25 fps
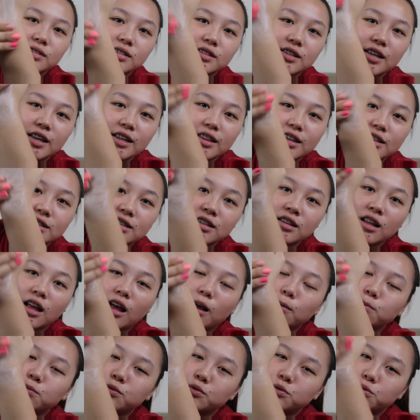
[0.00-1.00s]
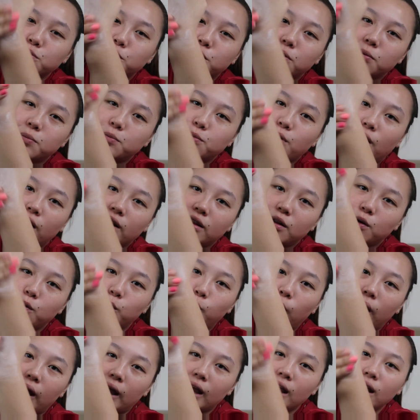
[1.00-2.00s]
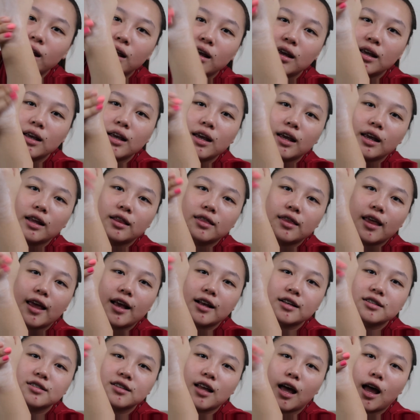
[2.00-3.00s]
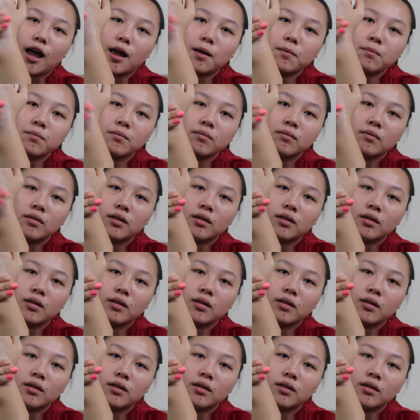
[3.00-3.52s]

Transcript: See, it doesn't absorb right away. It takes time.